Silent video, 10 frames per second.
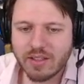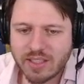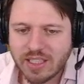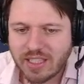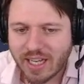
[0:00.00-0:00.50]

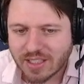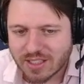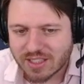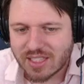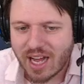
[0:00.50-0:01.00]
TTS
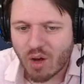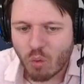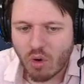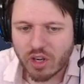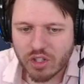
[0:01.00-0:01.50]
does not
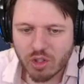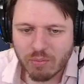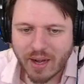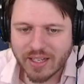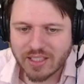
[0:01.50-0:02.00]
want you
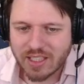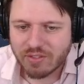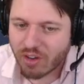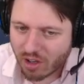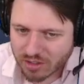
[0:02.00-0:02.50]
by
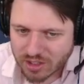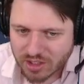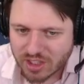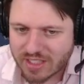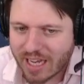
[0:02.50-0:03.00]
default
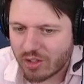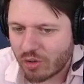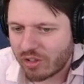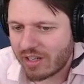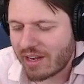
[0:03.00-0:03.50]
to
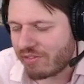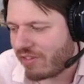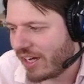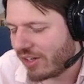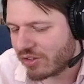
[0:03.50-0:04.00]
download a lot of
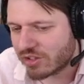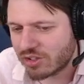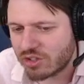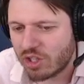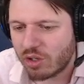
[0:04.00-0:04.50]
files.
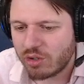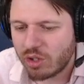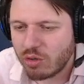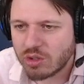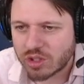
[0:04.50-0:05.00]
So
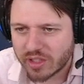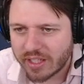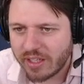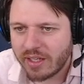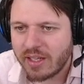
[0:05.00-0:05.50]

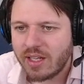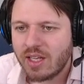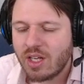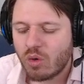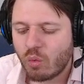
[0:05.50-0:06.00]
usually
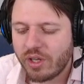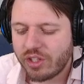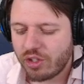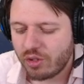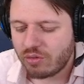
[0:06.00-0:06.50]

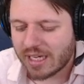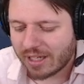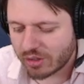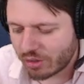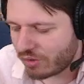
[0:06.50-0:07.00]
when you
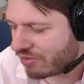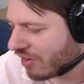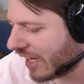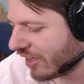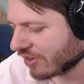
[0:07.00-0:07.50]
download
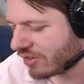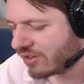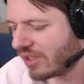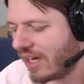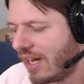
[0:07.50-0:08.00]

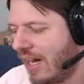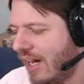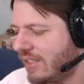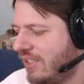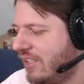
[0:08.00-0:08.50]
files,
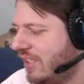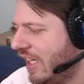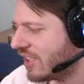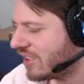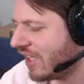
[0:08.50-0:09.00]

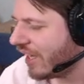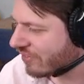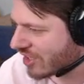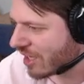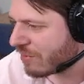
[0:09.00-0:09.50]
TTS
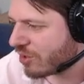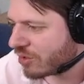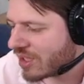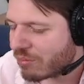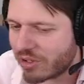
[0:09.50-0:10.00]
saves them into a
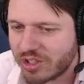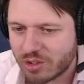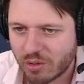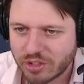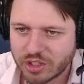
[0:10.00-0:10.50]
temporary
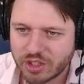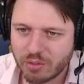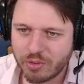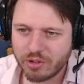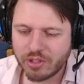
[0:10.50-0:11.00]
storage on your
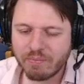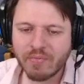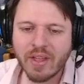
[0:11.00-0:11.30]
computer